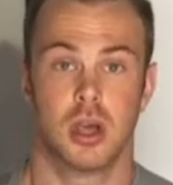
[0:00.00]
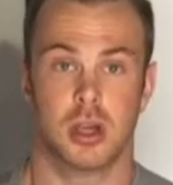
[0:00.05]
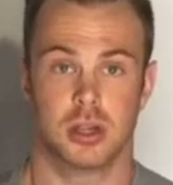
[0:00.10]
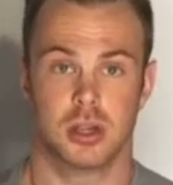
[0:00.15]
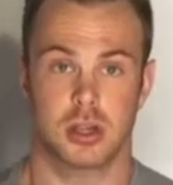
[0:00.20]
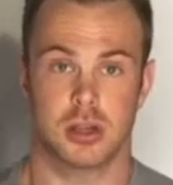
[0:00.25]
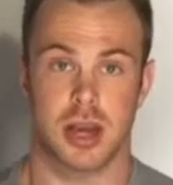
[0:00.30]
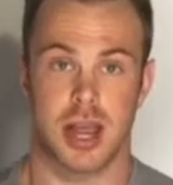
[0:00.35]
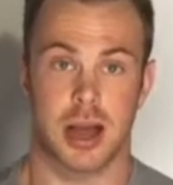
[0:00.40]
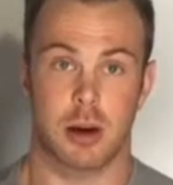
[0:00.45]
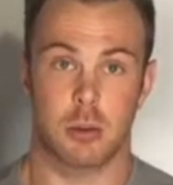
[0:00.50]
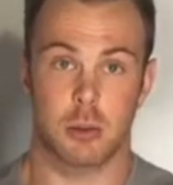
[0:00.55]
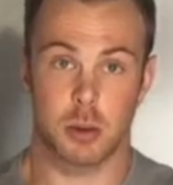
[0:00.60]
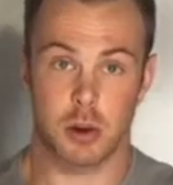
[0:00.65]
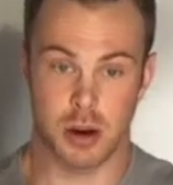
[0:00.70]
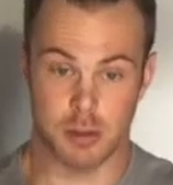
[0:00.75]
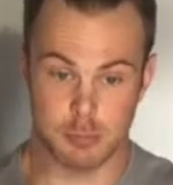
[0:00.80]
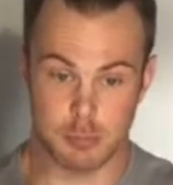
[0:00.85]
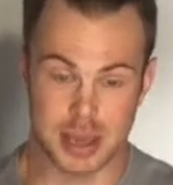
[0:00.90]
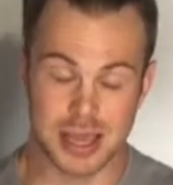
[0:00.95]
So now
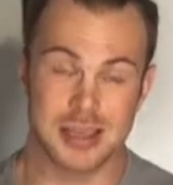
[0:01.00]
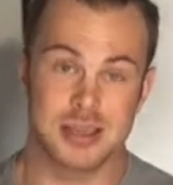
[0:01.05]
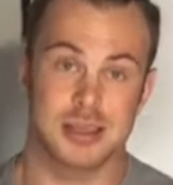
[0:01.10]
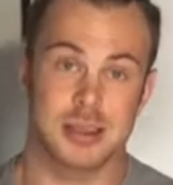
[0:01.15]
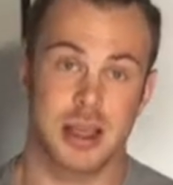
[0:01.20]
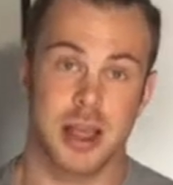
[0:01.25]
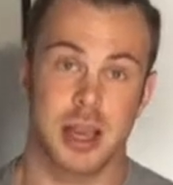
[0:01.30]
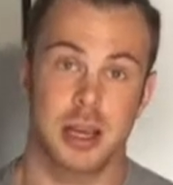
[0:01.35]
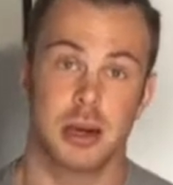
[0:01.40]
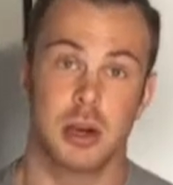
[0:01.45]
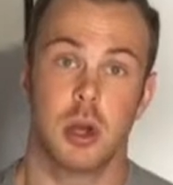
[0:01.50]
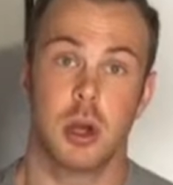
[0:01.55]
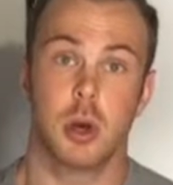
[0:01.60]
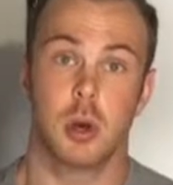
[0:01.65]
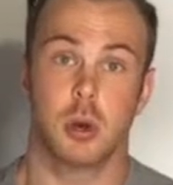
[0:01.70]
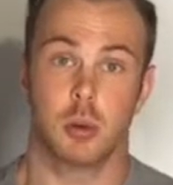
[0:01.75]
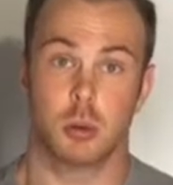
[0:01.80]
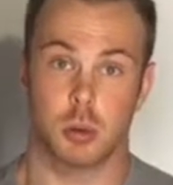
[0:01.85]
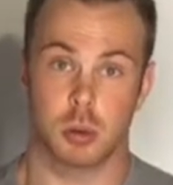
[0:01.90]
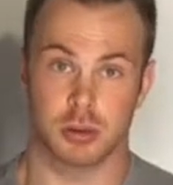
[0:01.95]
we're at baseline,
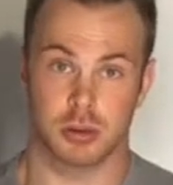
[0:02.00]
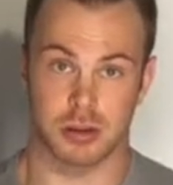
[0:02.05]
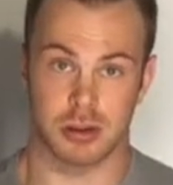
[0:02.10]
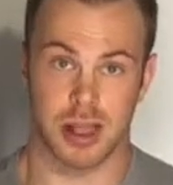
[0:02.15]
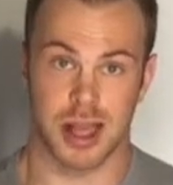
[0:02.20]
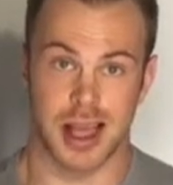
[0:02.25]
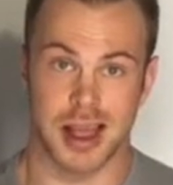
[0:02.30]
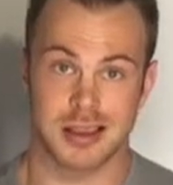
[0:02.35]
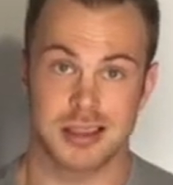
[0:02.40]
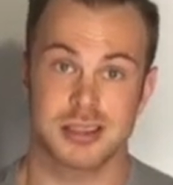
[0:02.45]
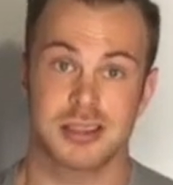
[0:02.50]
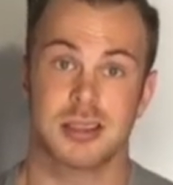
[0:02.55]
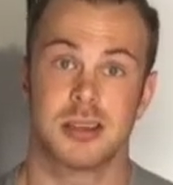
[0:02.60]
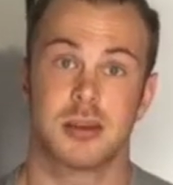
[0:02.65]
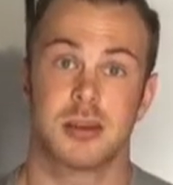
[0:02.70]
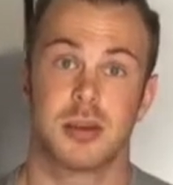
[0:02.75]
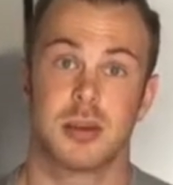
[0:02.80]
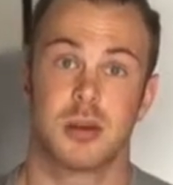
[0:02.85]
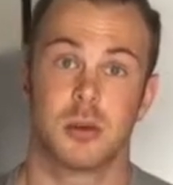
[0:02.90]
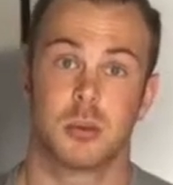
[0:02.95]
we're relaxed.
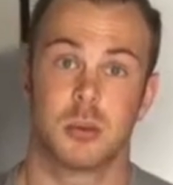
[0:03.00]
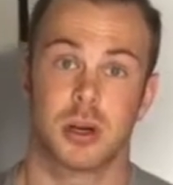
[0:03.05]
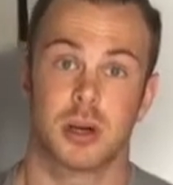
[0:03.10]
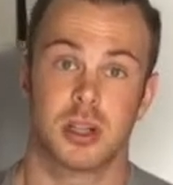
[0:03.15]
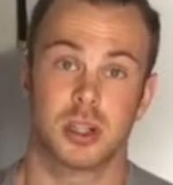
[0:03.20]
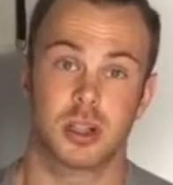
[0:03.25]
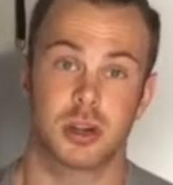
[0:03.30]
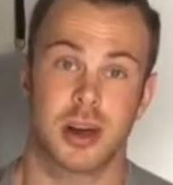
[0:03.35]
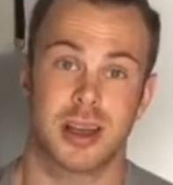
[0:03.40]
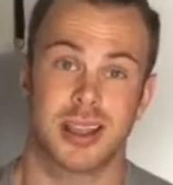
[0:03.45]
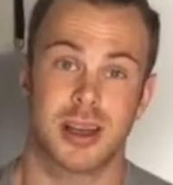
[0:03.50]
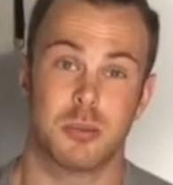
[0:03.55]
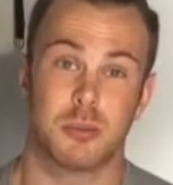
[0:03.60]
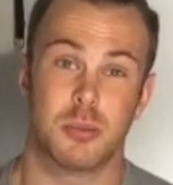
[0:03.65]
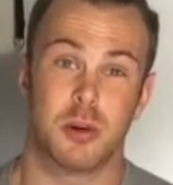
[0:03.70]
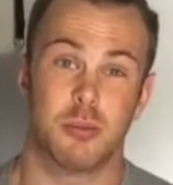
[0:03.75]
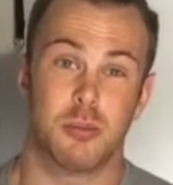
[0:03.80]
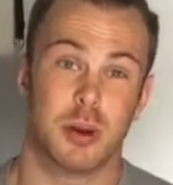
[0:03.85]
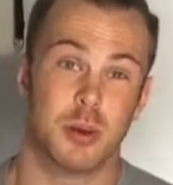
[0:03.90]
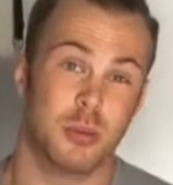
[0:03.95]
We're gonna try that
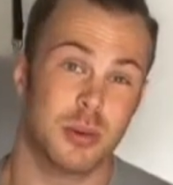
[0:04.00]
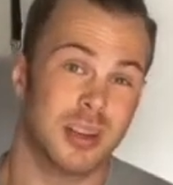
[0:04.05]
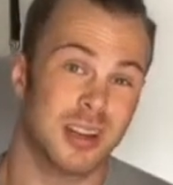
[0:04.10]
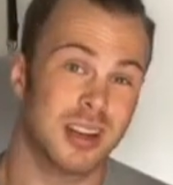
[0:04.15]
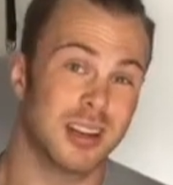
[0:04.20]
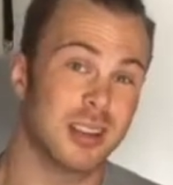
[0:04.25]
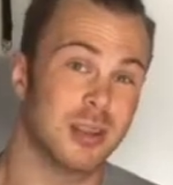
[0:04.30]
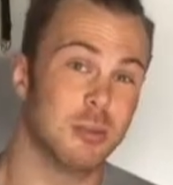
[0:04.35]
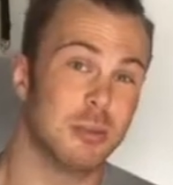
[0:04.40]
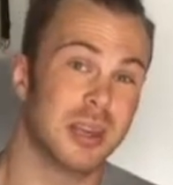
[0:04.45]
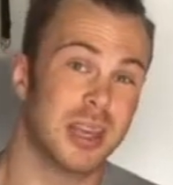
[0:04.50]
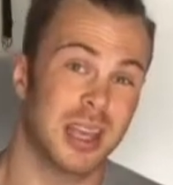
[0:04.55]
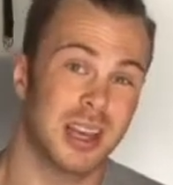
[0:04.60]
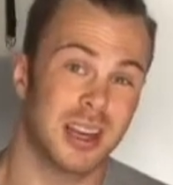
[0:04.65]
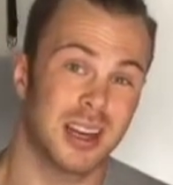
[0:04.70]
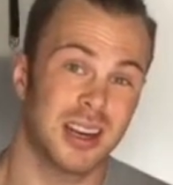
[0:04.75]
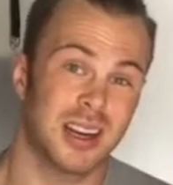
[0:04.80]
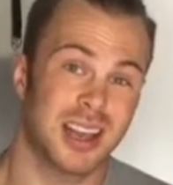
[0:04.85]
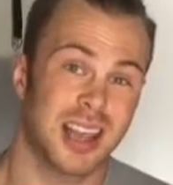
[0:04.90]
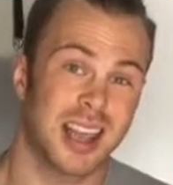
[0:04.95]
movement we did at the
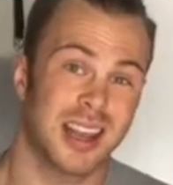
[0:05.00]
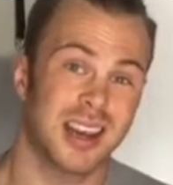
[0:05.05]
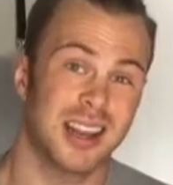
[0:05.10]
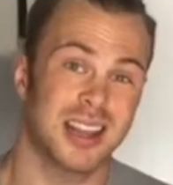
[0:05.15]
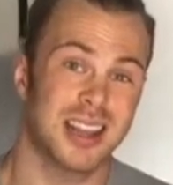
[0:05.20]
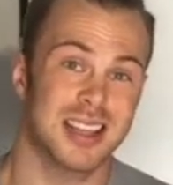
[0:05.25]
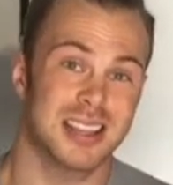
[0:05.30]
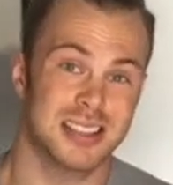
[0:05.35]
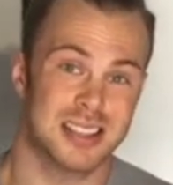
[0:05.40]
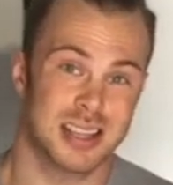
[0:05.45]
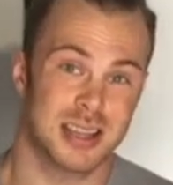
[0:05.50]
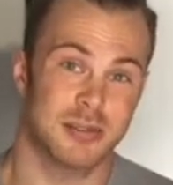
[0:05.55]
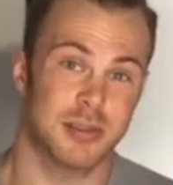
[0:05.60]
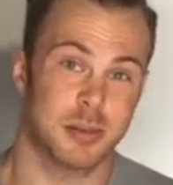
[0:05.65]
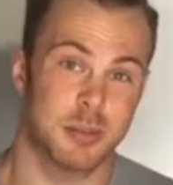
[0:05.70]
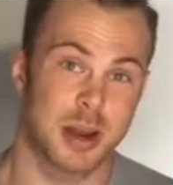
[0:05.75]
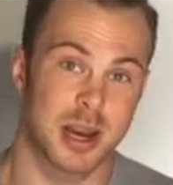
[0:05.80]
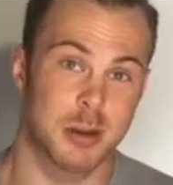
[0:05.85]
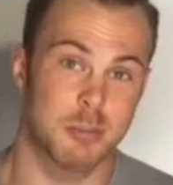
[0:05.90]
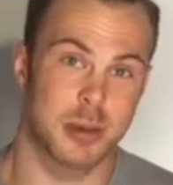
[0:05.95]
beginning again and see if
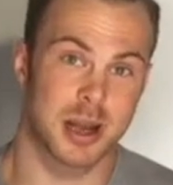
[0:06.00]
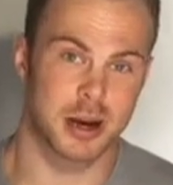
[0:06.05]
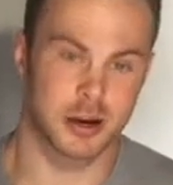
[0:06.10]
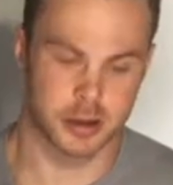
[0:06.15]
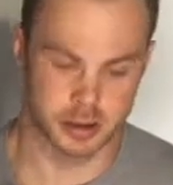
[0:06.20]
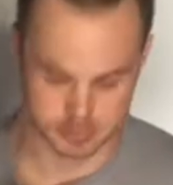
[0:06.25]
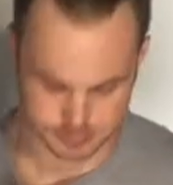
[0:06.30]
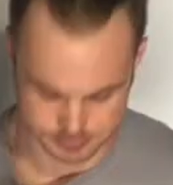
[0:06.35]
I'm any better.